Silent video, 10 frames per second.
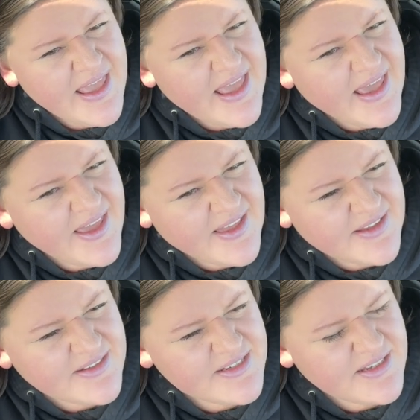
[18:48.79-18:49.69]

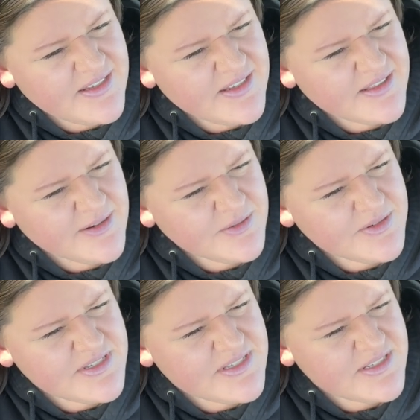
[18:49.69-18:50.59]
And I think there
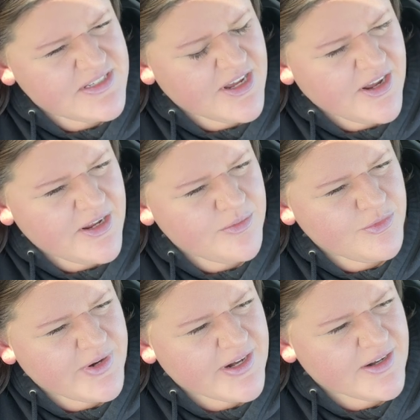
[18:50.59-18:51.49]
was a time
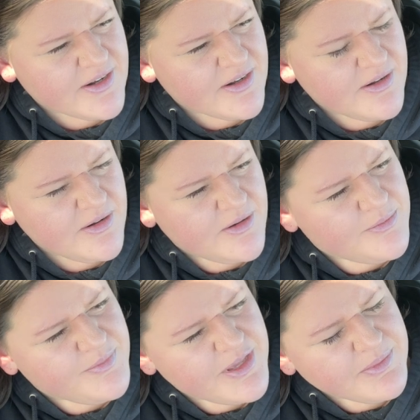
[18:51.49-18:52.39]
where
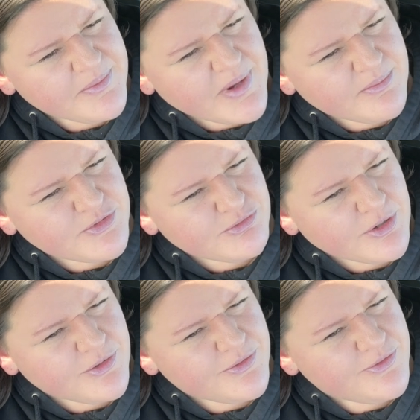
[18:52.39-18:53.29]
me and my mom
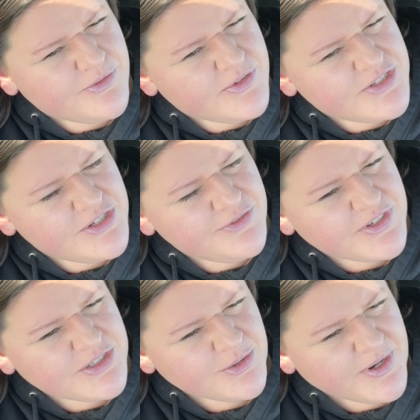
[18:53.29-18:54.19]
drove to
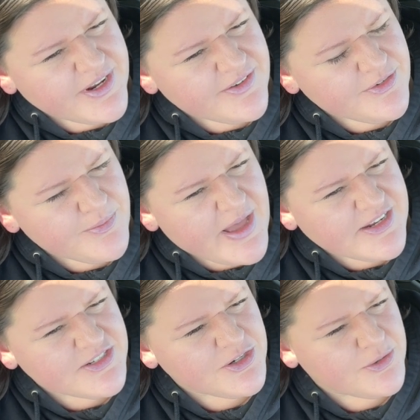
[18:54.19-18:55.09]
Victoria for
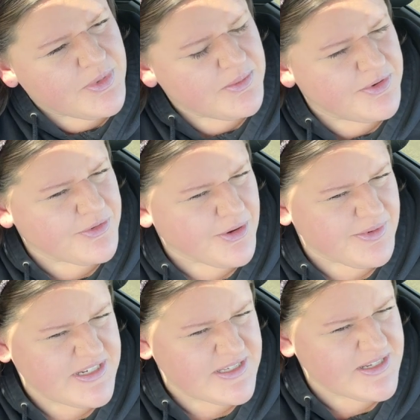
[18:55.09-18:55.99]
Manitoba before
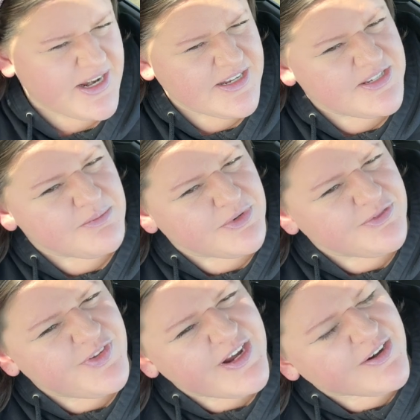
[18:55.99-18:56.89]
we decided to
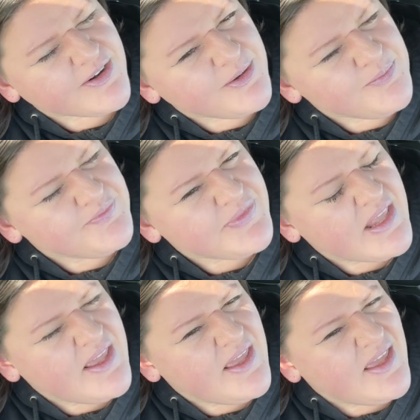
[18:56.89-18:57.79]
move here.
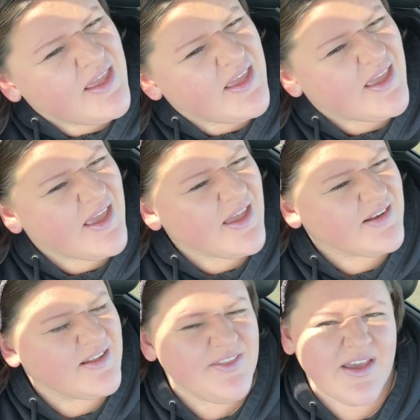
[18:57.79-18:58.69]

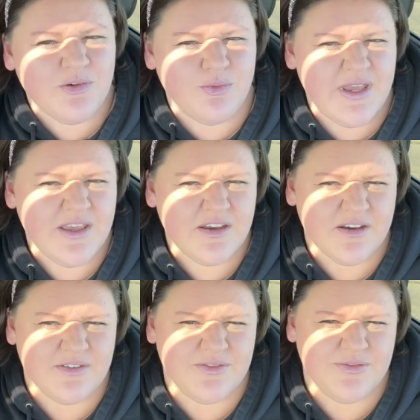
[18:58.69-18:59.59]
And in that week
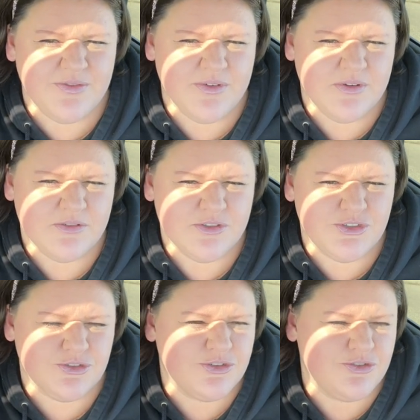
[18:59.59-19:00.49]
of just